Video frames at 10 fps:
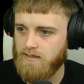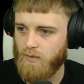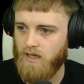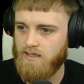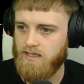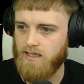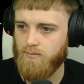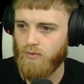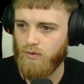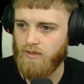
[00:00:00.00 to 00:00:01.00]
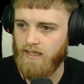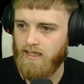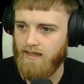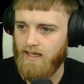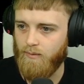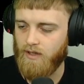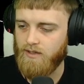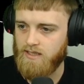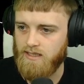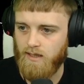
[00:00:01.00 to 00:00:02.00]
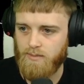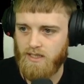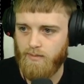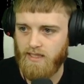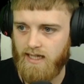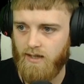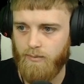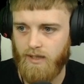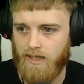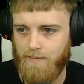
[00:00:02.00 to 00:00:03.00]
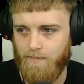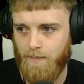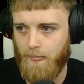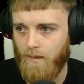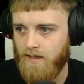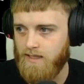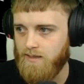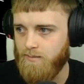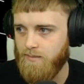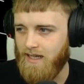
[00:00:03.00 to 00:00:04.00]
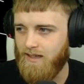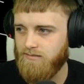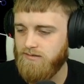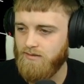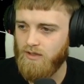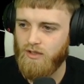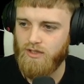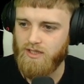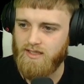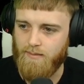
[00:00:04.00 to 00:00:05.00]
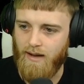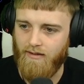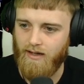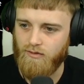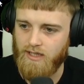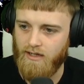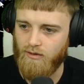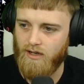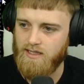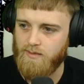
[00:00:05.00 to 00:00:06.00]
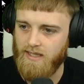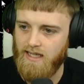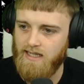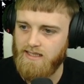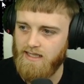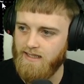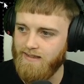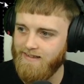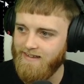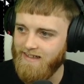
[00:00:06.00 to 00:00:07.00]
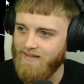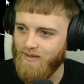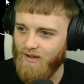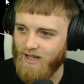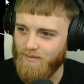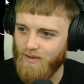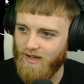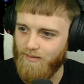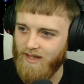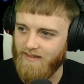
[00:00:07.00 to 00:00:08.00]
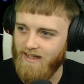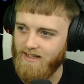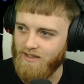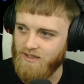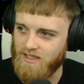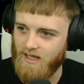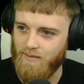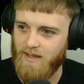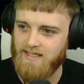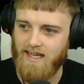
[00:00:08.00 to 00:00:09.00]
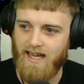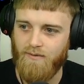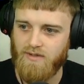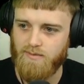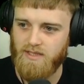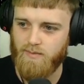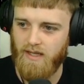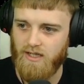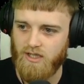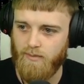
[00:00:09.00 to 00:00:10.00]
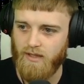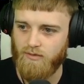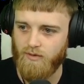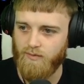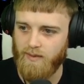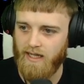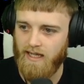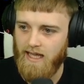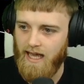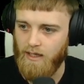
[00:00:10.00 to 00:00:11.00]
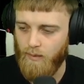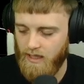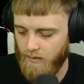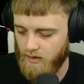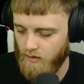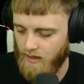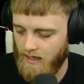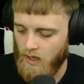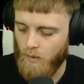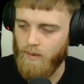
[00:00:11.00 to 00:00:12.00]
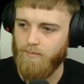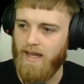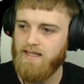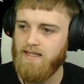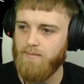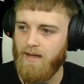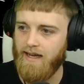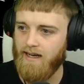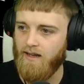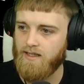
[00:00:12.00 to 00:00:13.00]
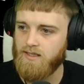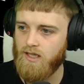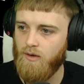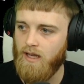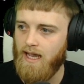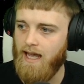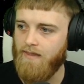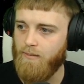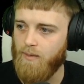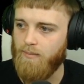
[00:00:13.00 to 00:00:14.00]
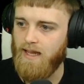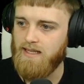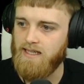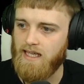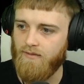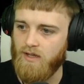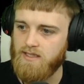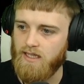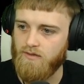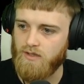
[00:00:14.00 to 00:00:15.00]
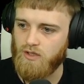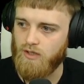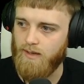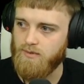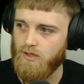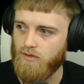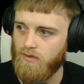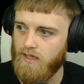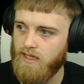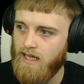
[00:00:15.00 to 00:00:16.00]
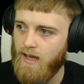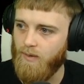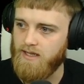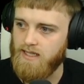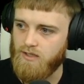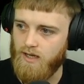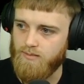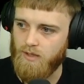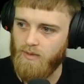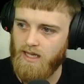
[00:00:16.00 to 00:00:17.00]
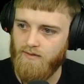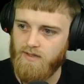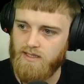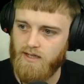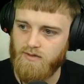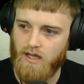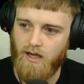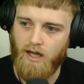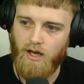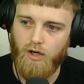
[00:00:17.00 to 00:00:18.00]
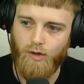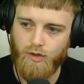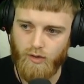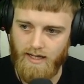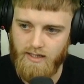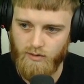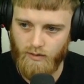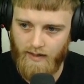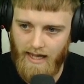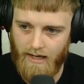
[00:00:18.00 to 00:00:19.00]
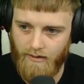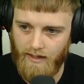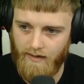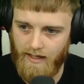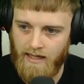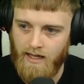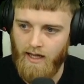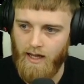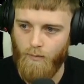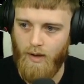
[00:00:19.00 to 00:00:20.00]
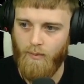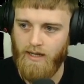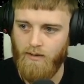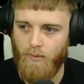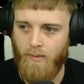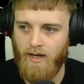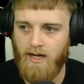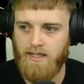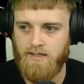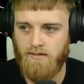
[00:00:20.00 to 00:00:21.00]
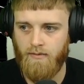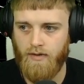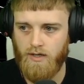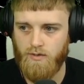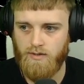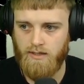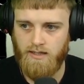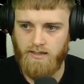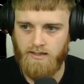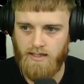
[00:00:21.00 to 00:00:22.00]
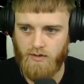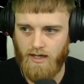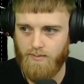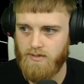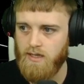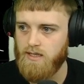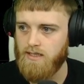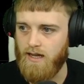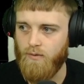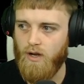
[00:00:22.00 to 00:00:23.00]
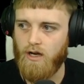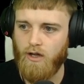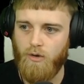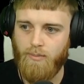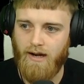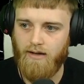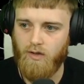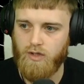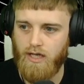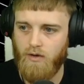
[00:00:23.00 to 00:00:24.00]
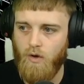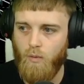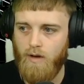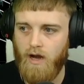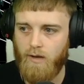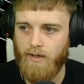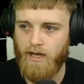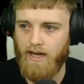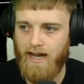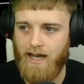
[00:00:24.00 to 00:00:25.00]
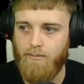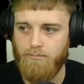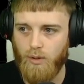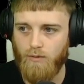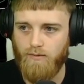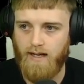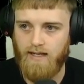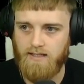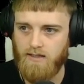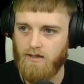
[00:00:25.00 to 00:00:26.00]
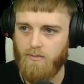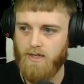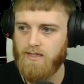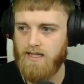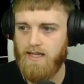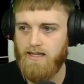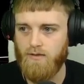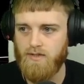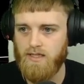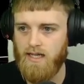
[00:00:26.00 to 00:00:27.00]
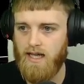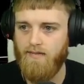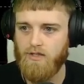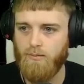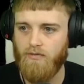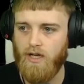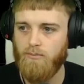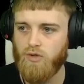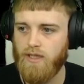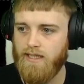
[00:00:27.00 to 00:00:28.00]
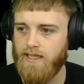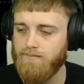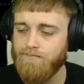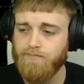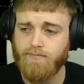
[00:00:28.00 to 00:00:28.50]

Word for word: Because if we are seeing it broadening like that, we could see dumps down. But yeah, you could just say parallel channel, guys, to be easy if you are going to move it up like that. And you could just basically account for some spillage coming through from there. And the way that we do that, we basically bang it like so. And then we basically give ourselves a trap zone, right? And when I say trap zone, we give ourselves a no trade sort of area there, and where we're likely to see reversals and likely to see traps. So yeah, if we are going to go on parallel channel, we are going to be looking at bull flag scenario because it is obviously at the top of an uptrend there.